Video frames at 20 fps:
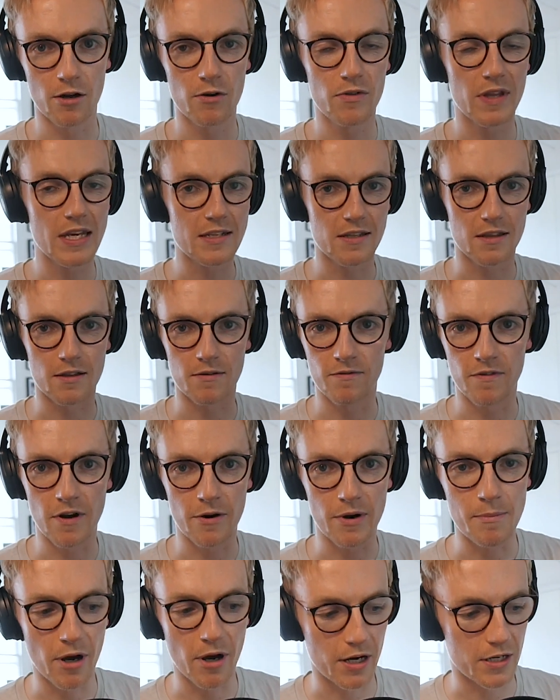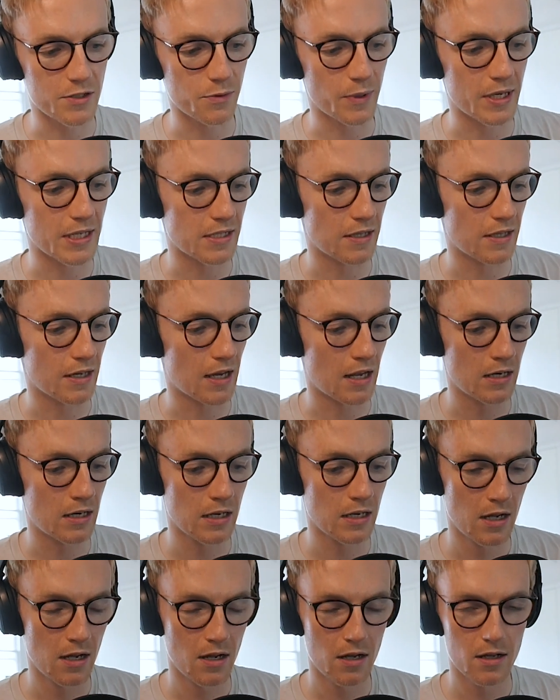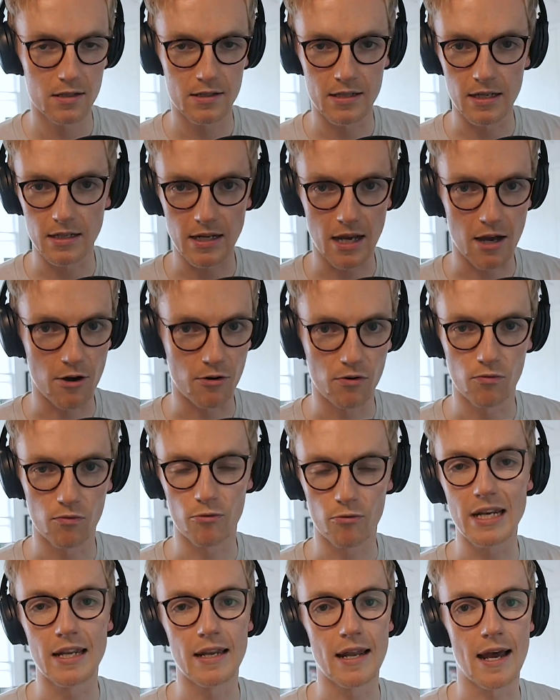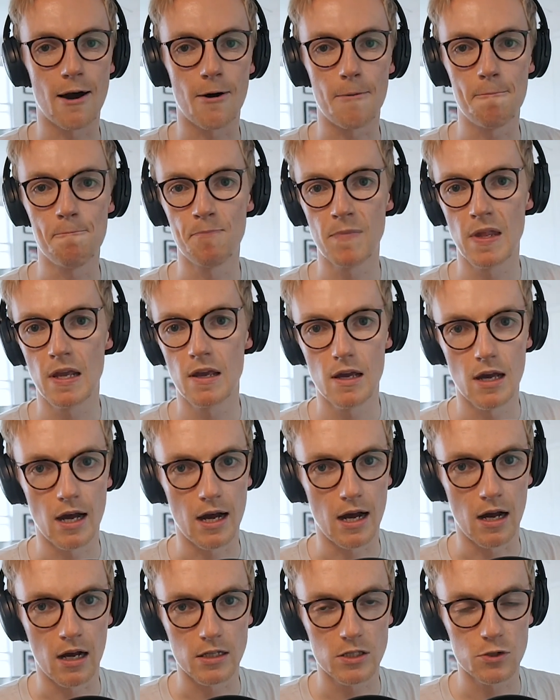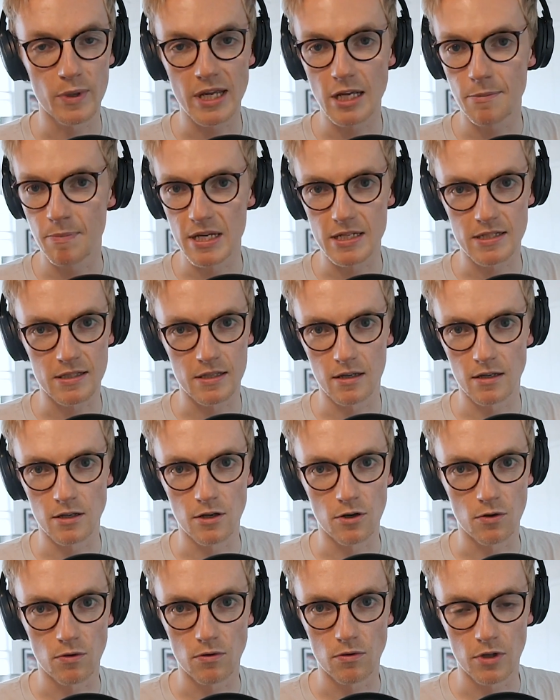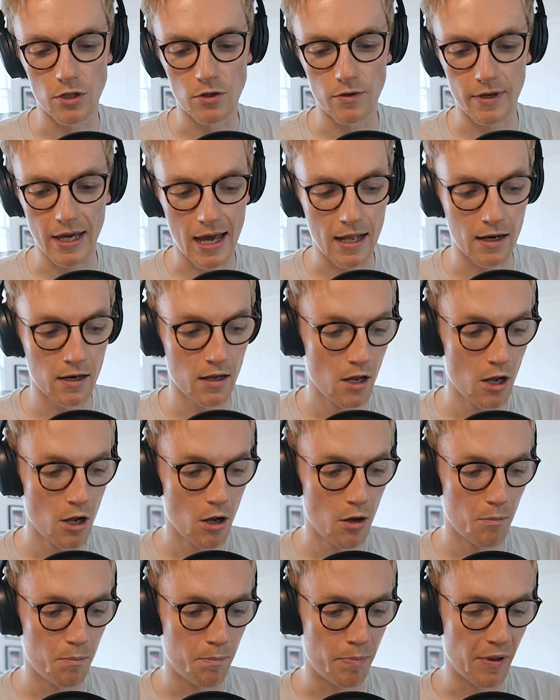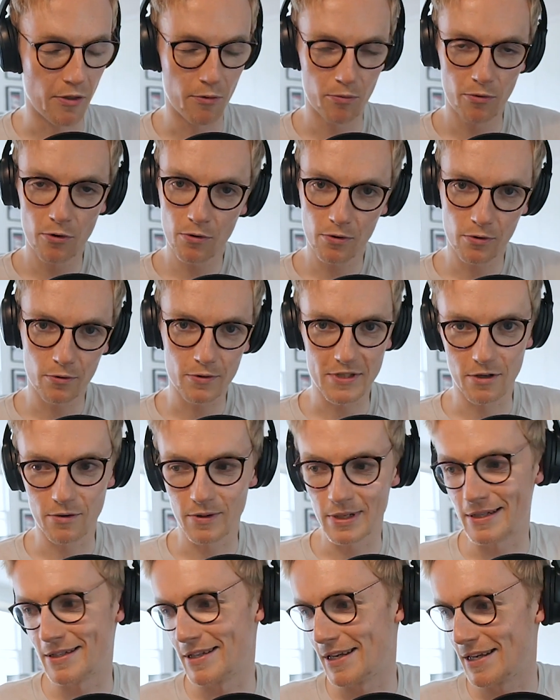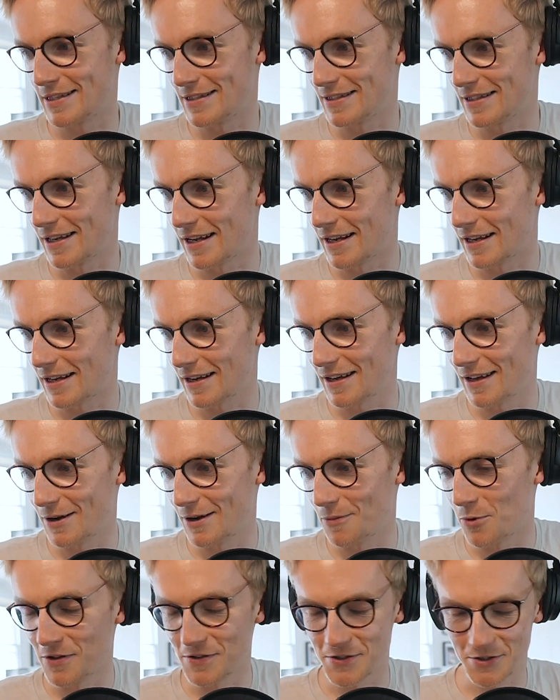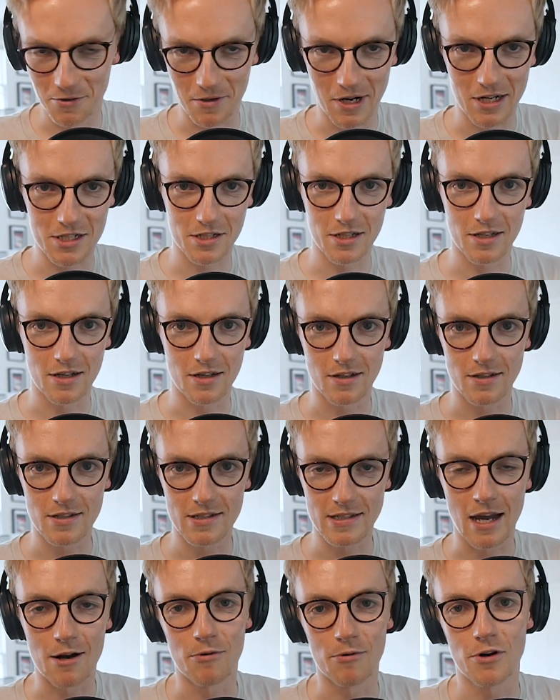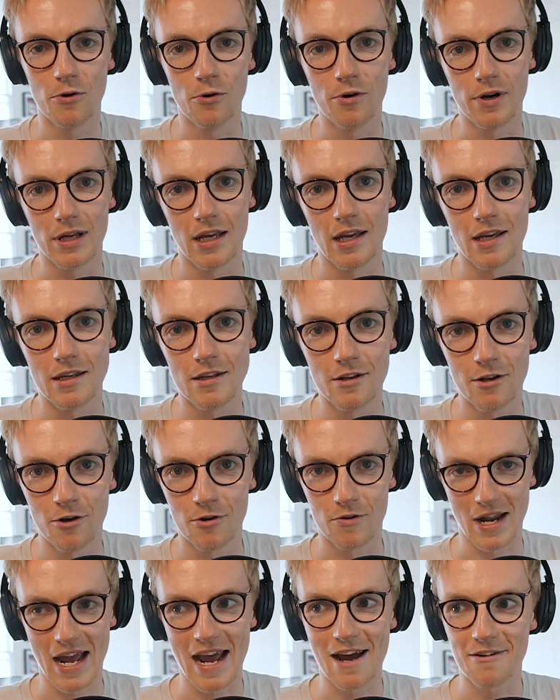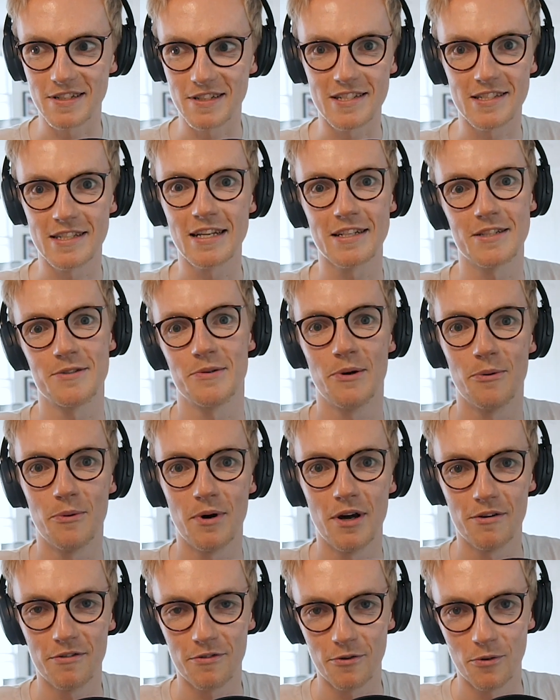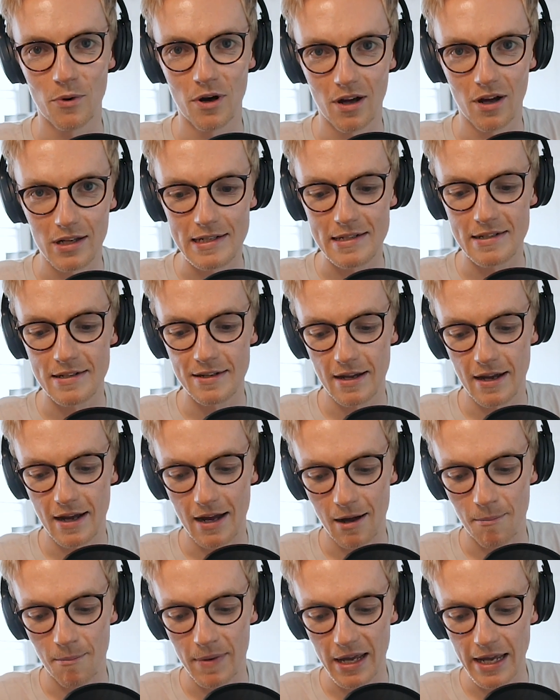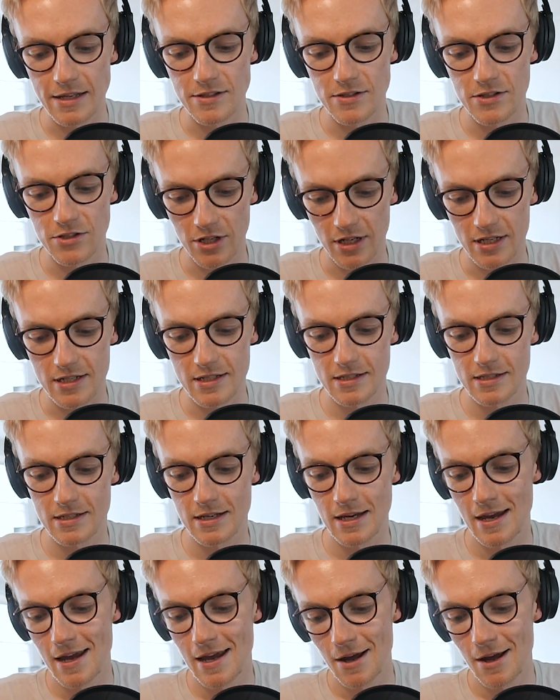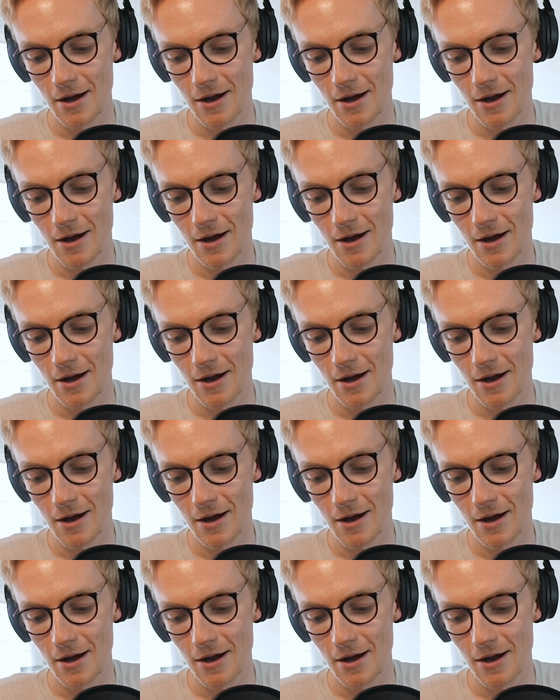go. These are the very minor tweaks at the end. Sit down, read it out, tweak bits that you can. But the rule also is like, once you're actually sat recording it, you don't have to stick to it word for word. It's just